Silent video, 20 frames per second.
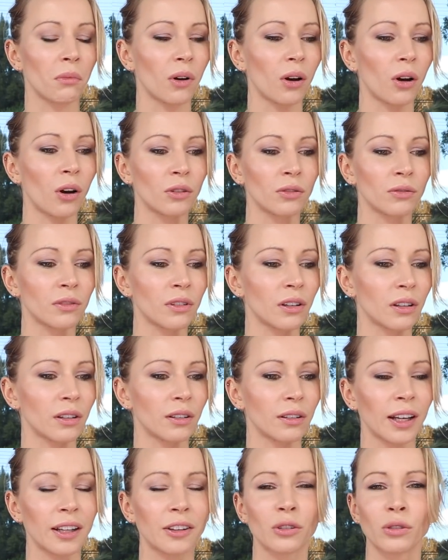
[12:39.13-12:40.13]
on
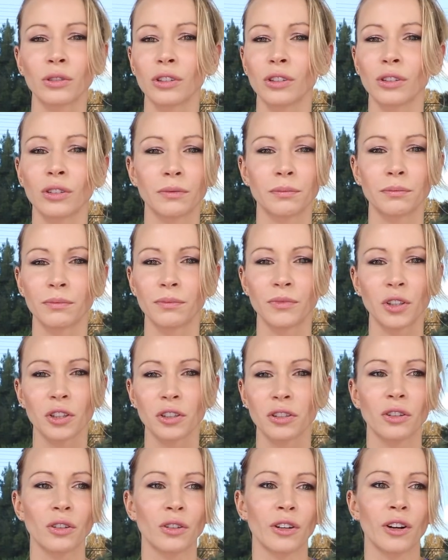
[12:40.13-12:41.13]
not on
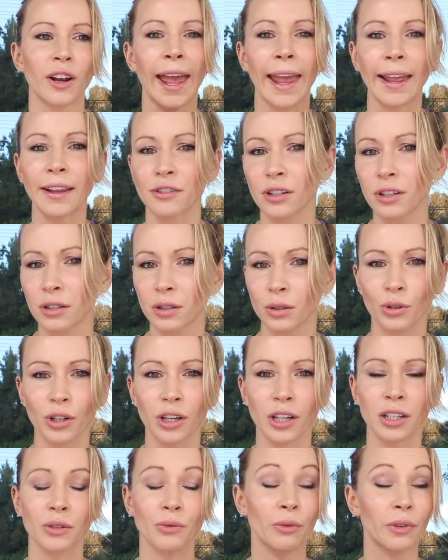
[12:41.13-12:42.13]
just your
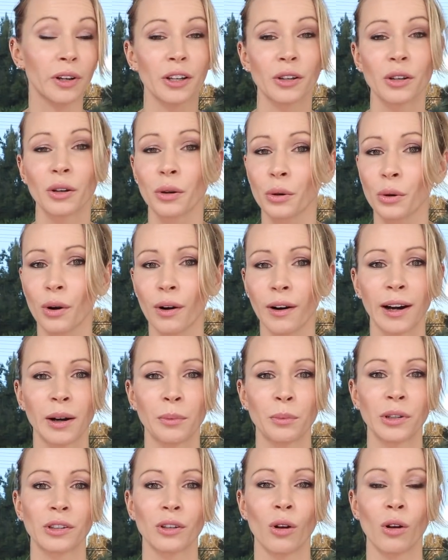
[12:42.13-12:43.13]
ancestries, where you grew
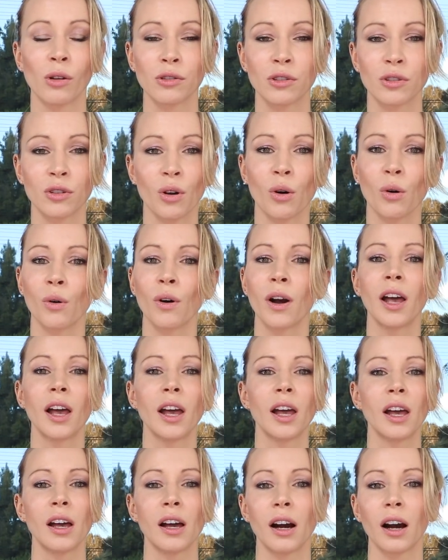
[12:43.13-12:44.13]
up, but also
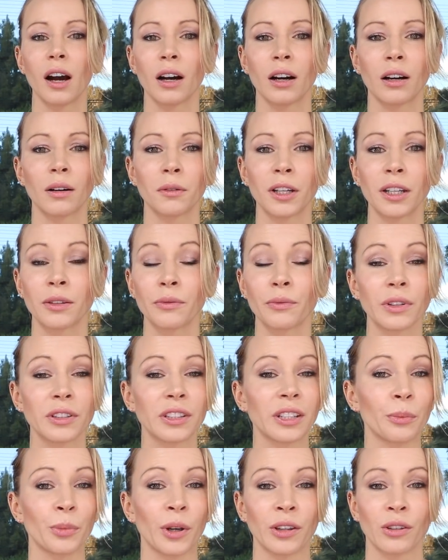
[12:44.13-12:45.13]
it will
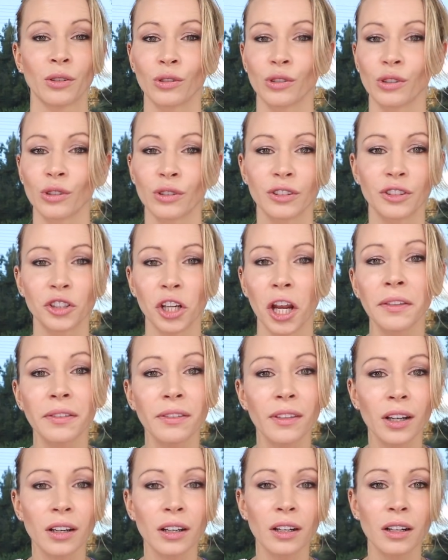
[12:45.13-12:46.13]
depend on your
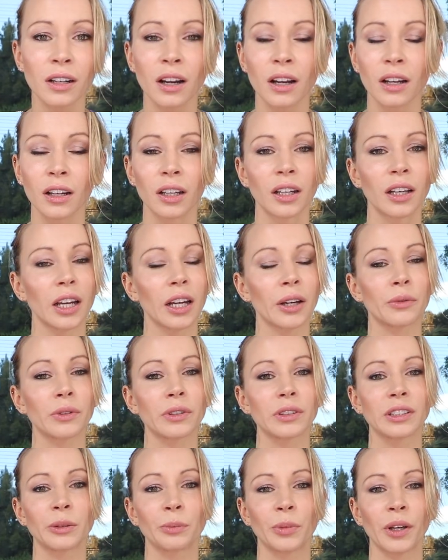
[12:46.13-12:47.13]
gender, it
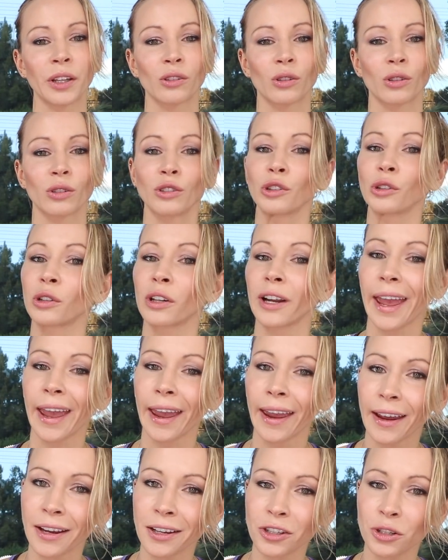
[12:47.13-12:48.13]
will depend on your
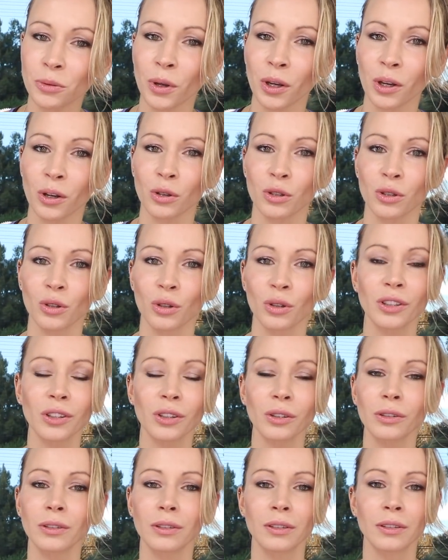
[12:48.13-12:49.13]
age, because you're
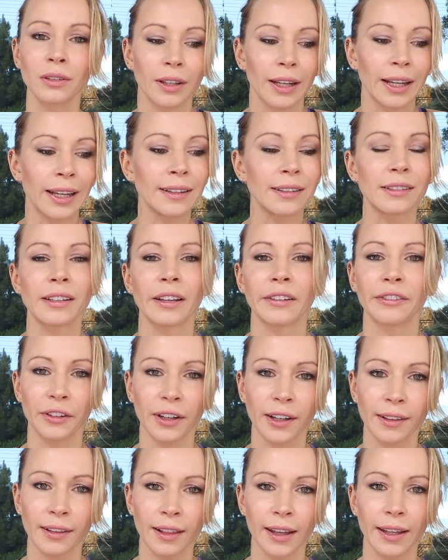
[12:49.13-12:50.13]
gonna eat
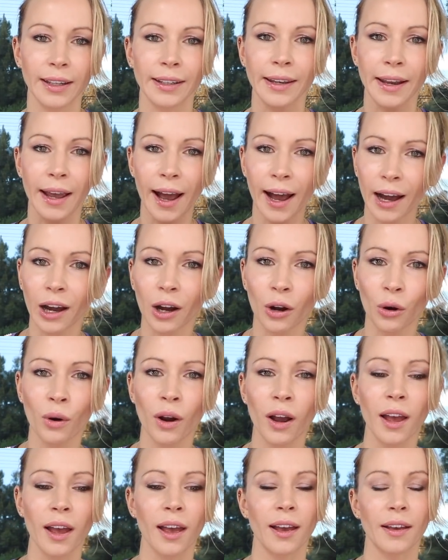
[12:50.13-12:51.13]
differently
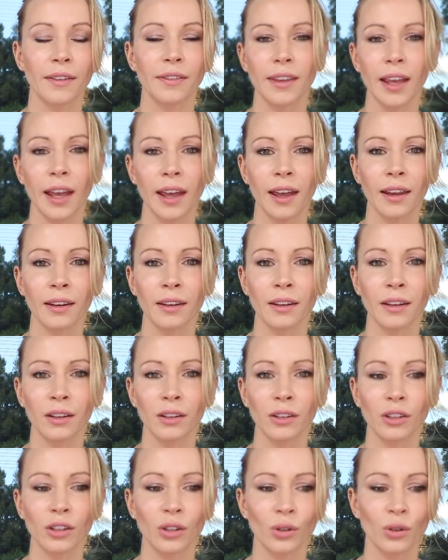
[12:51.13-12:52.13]
now
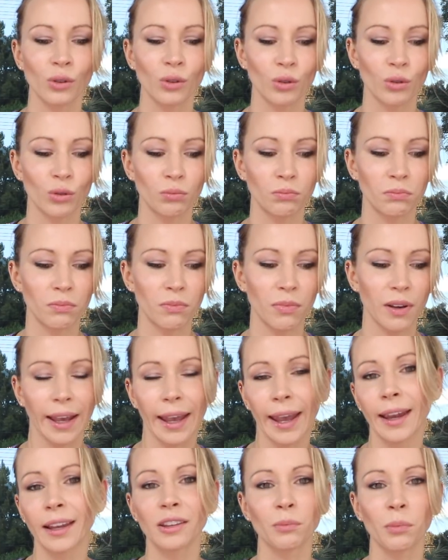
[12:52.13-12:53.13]
than you
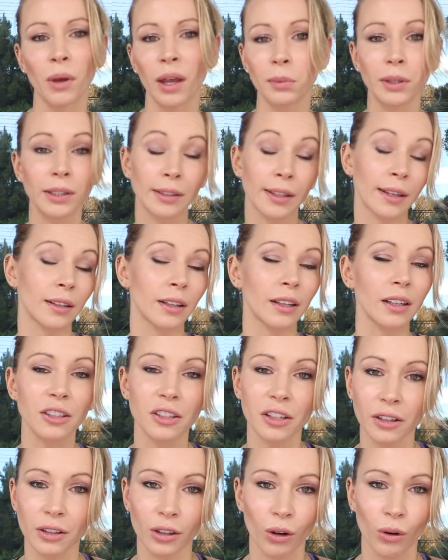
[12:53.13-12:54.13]
ate maybe 10
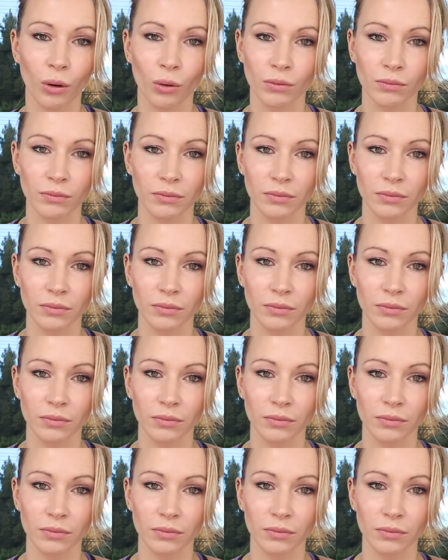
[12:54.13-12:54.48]
years ago.